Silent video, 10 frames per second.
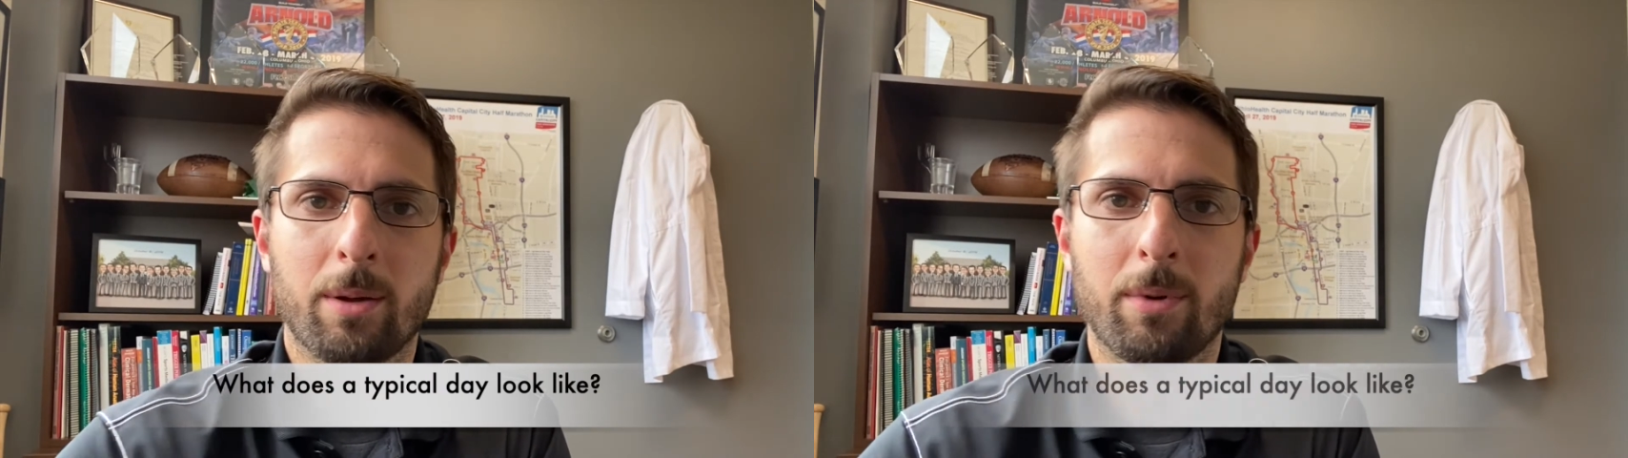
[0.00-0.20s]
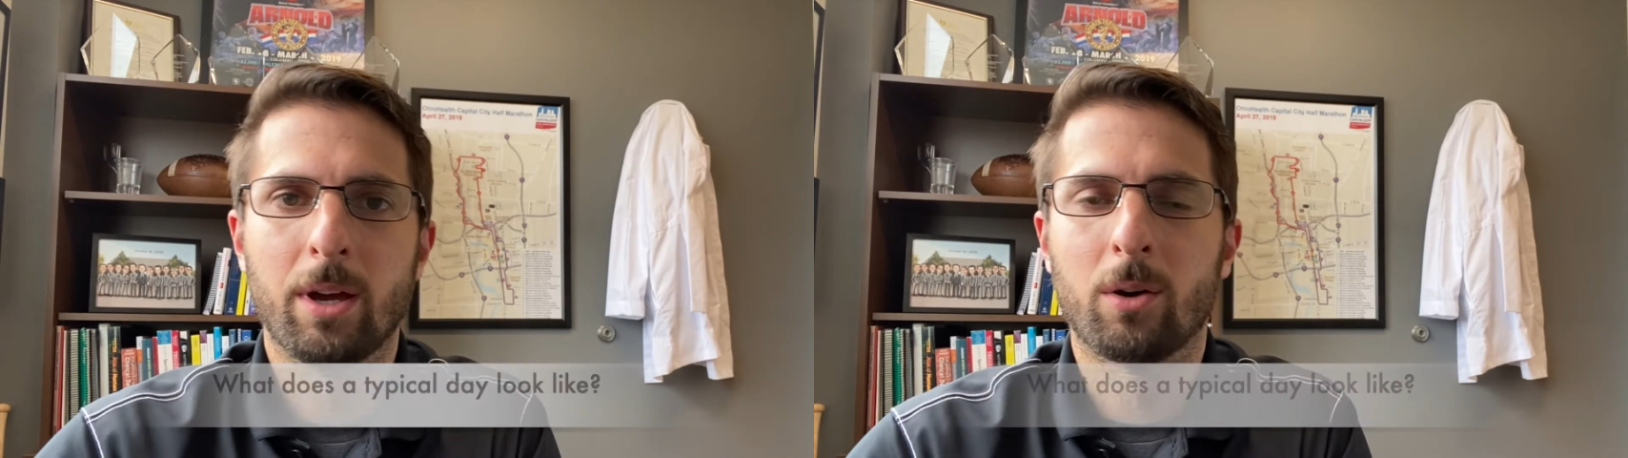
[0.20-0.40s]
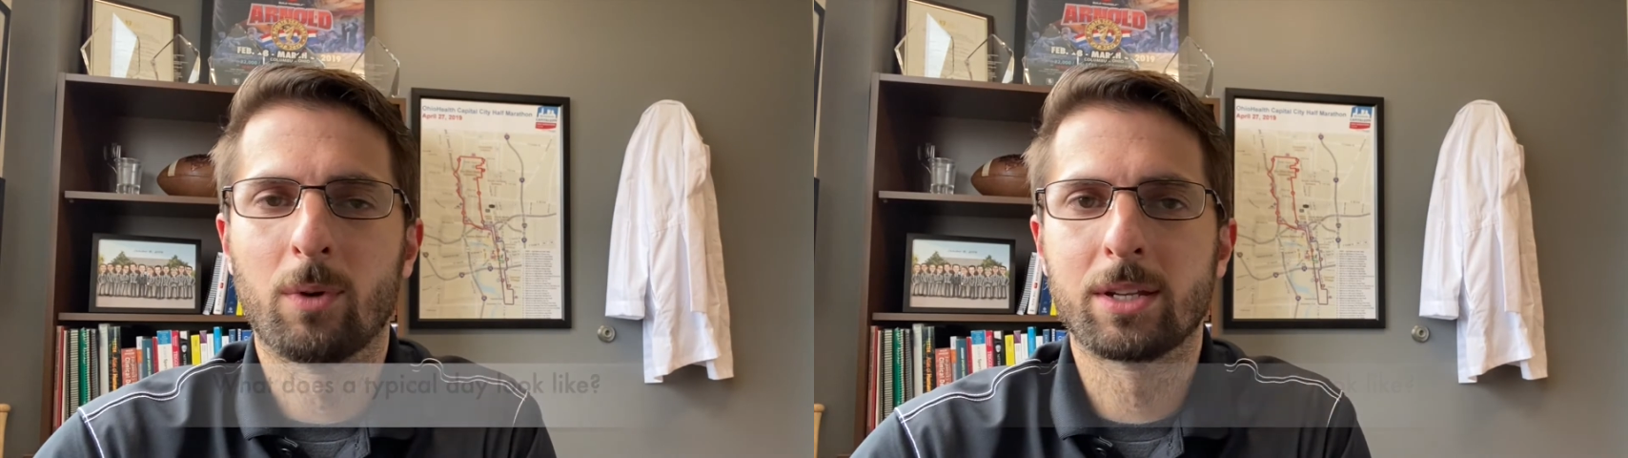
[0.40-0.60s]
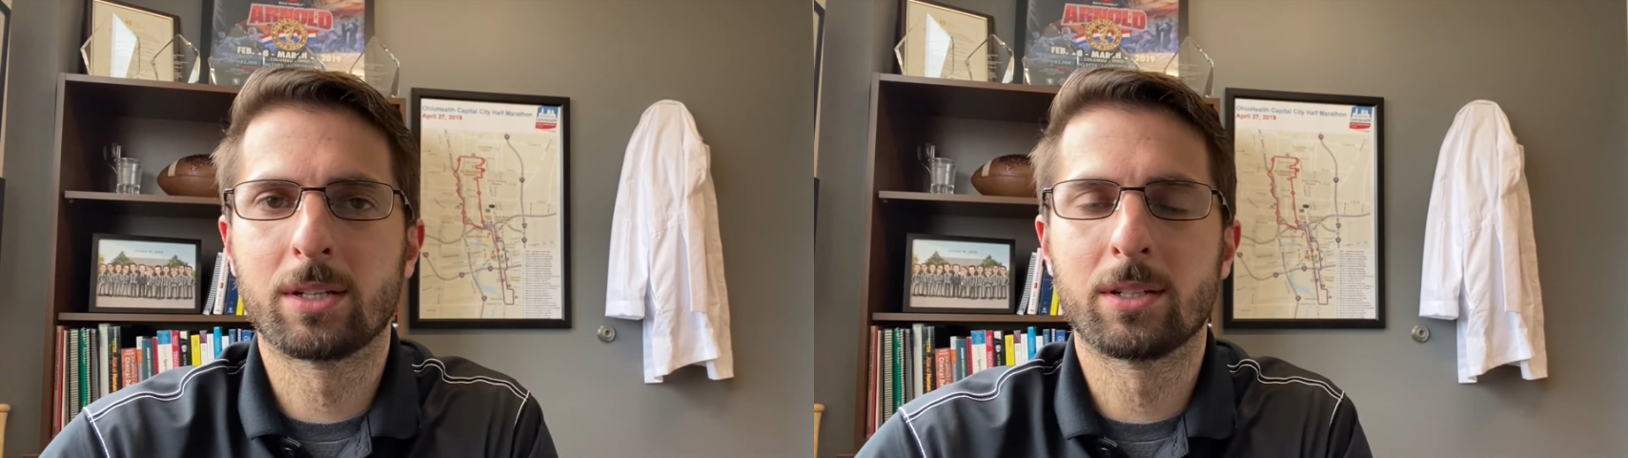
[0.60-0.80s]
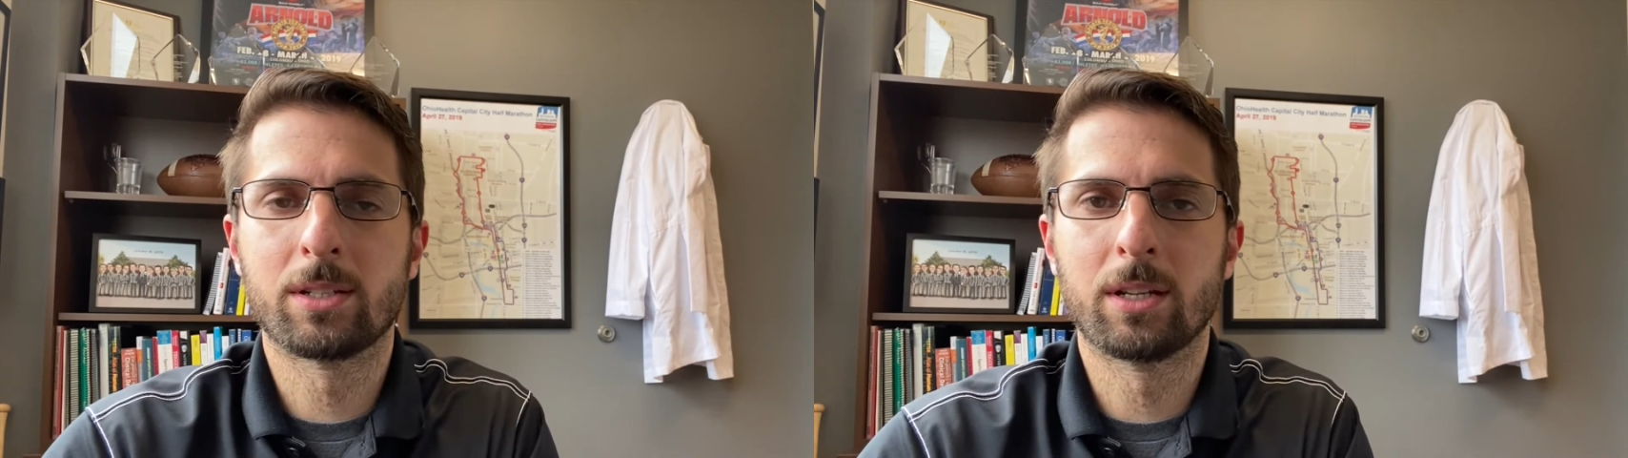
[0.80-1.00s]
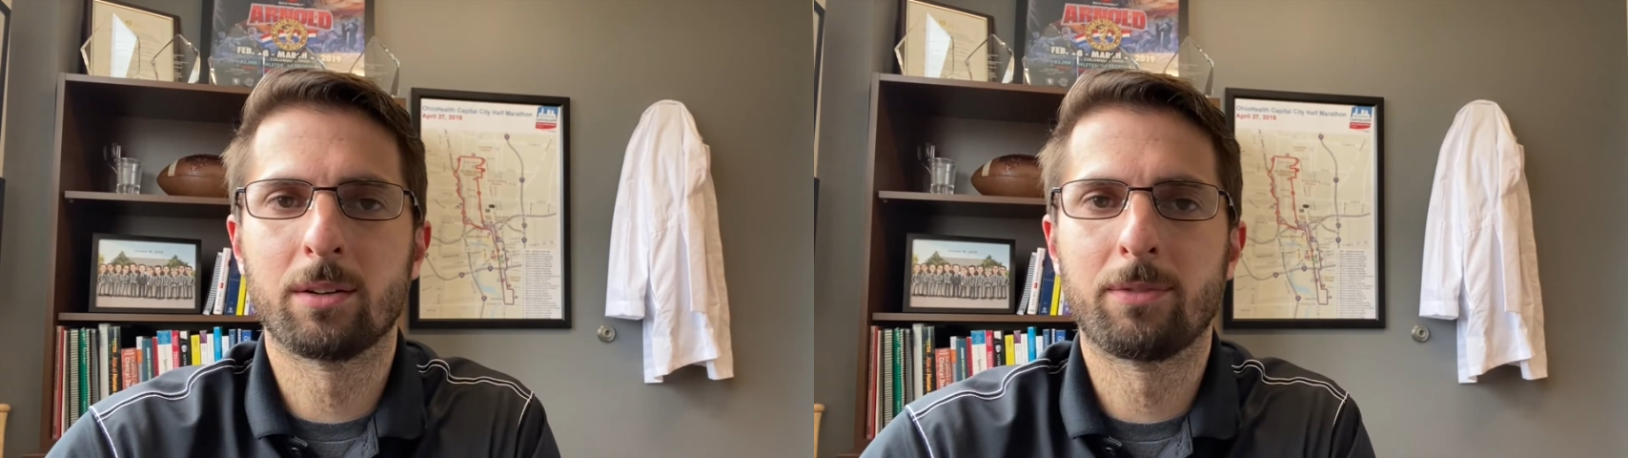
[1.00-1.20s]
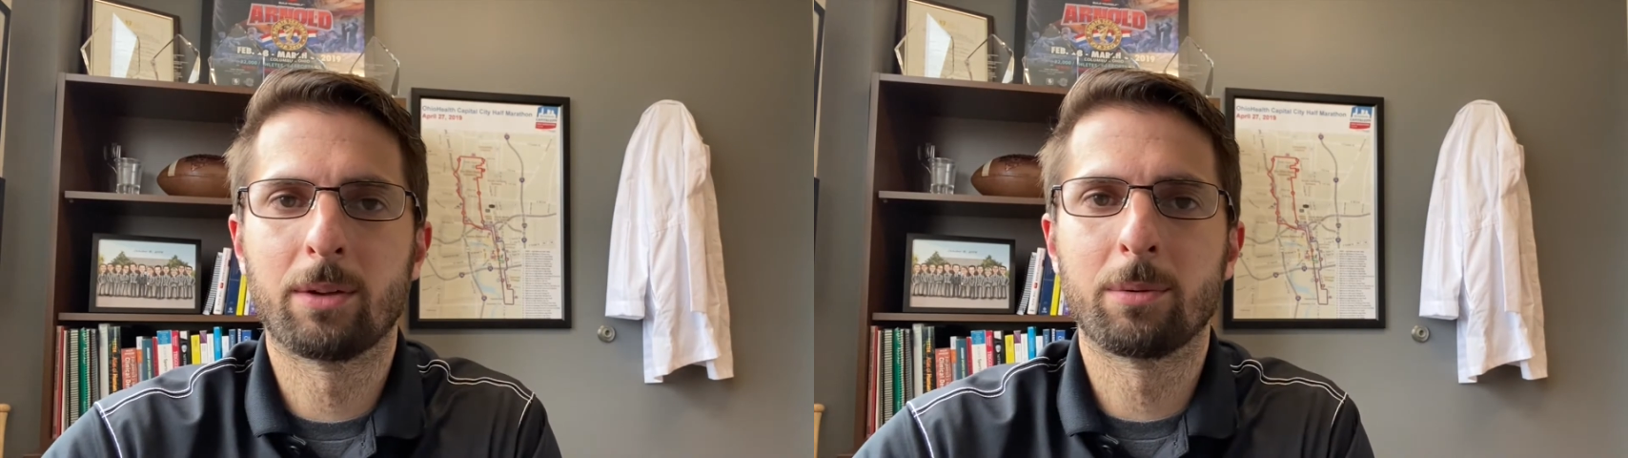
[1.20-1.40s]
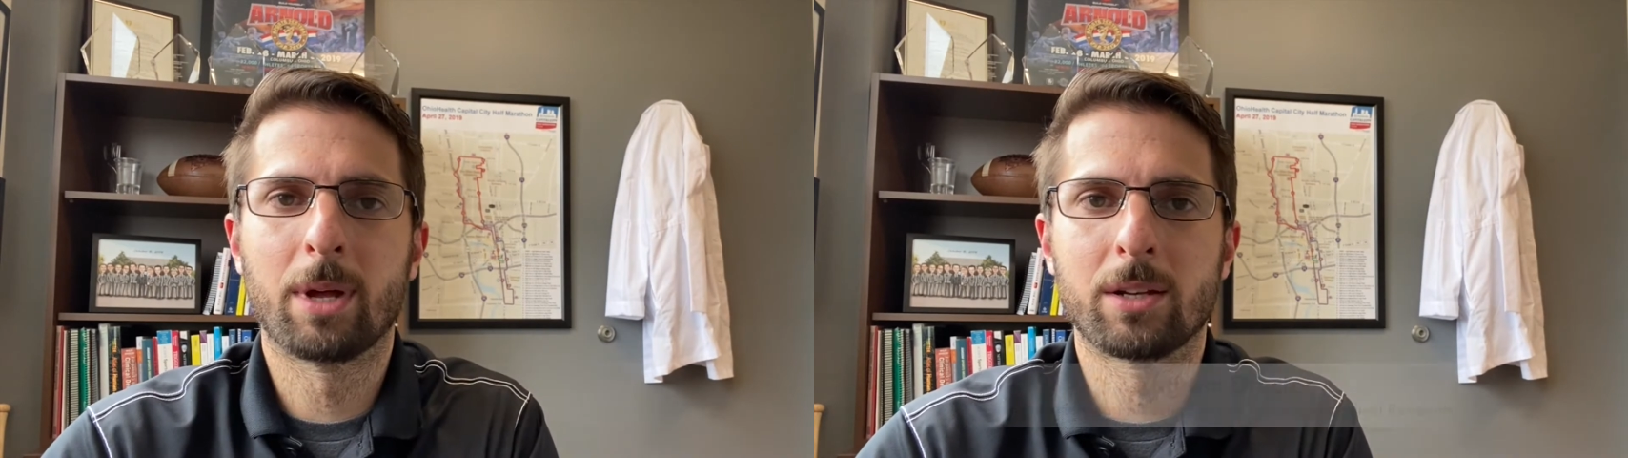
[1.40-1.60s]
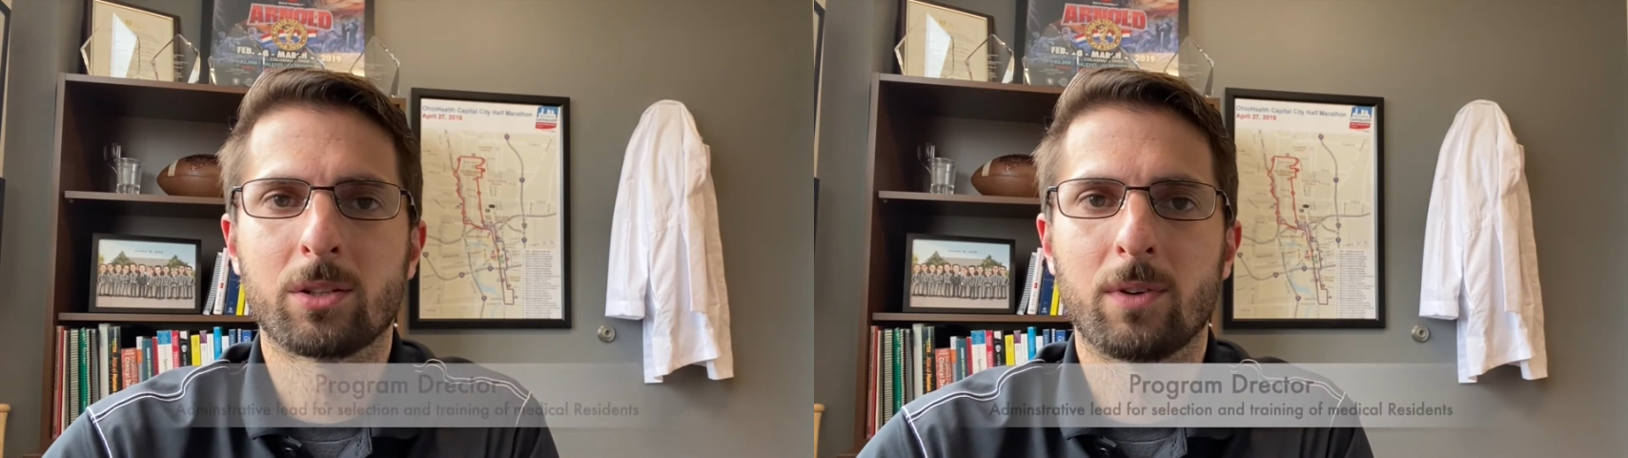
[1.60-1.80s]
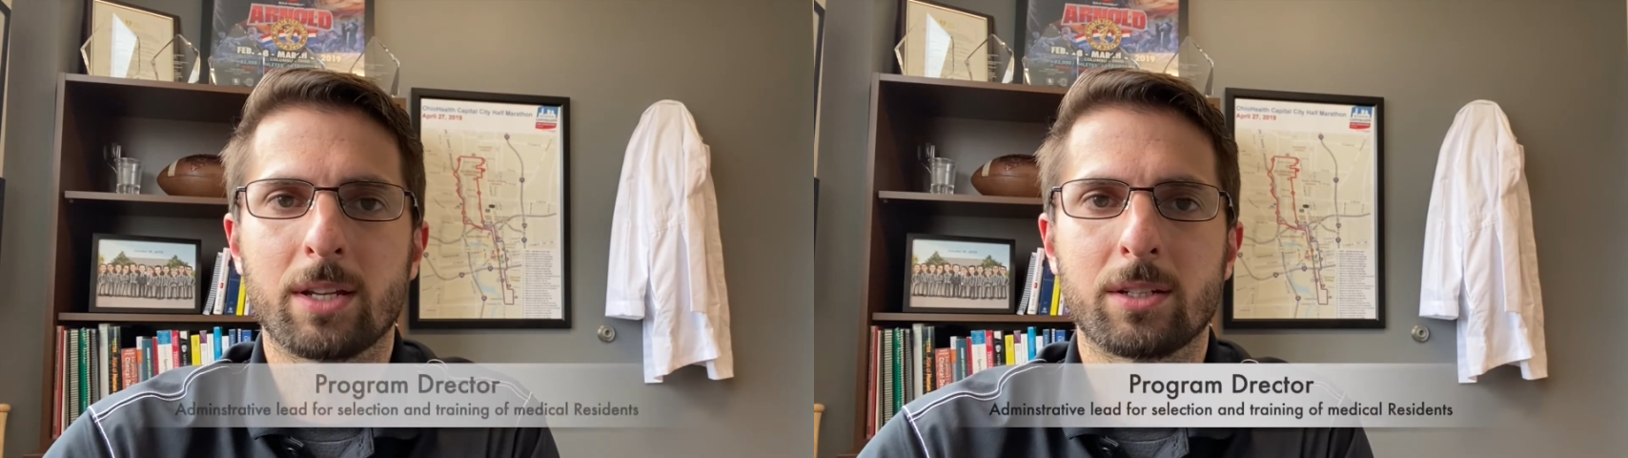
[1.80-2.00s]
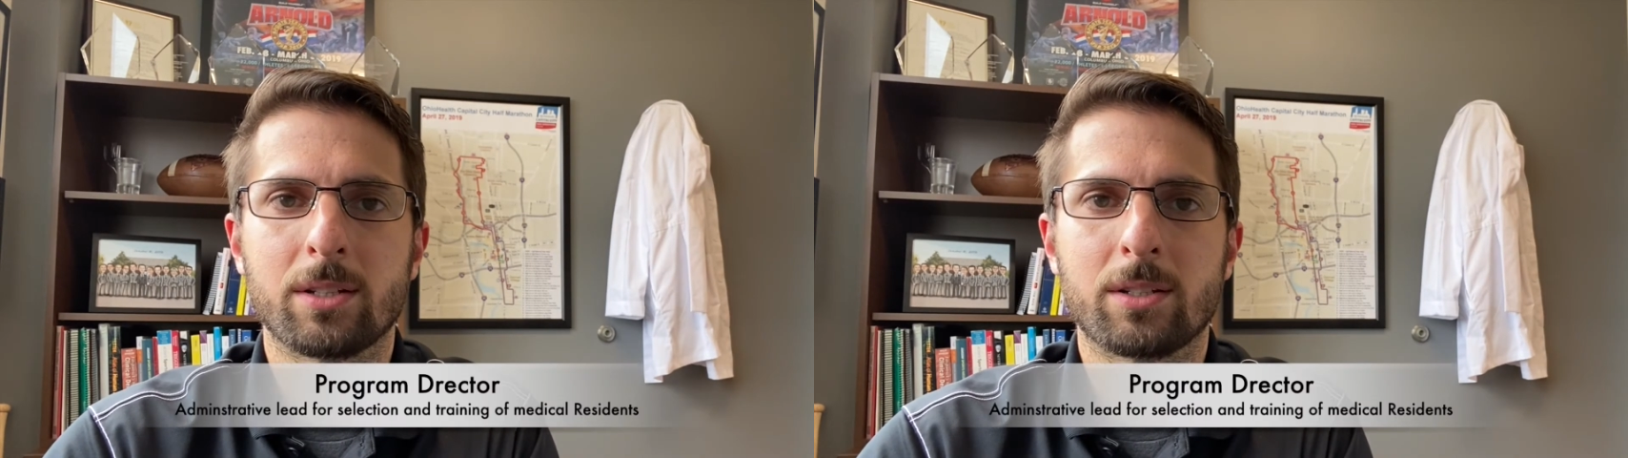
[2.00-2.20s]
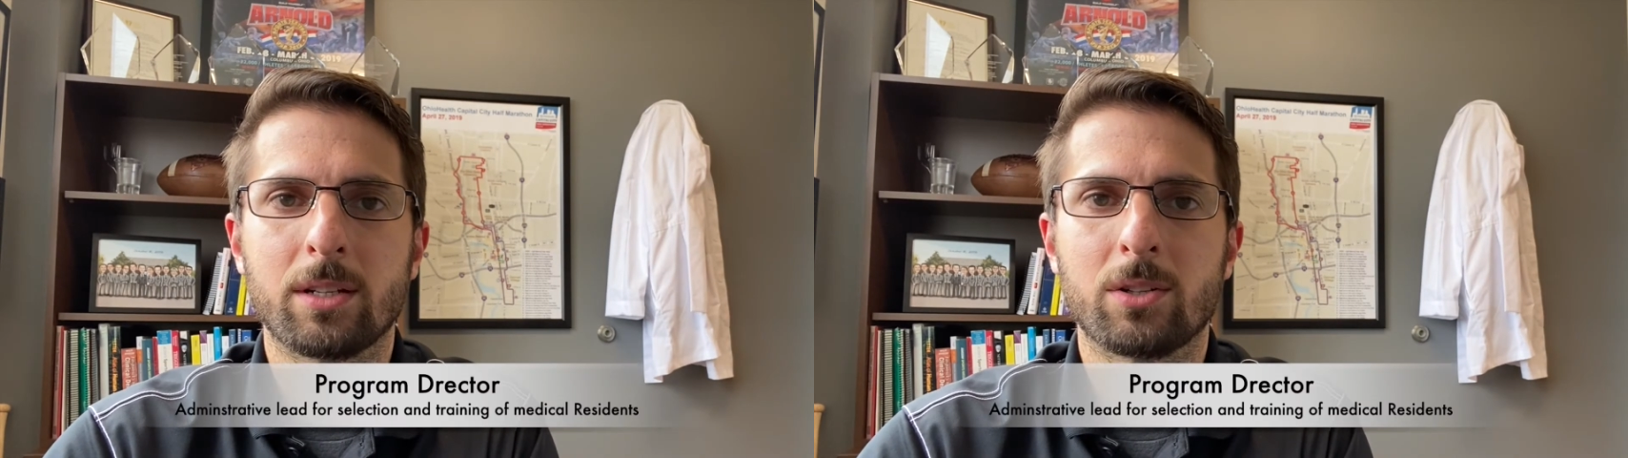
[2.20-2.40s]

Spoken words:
a residency and a family medicine residency.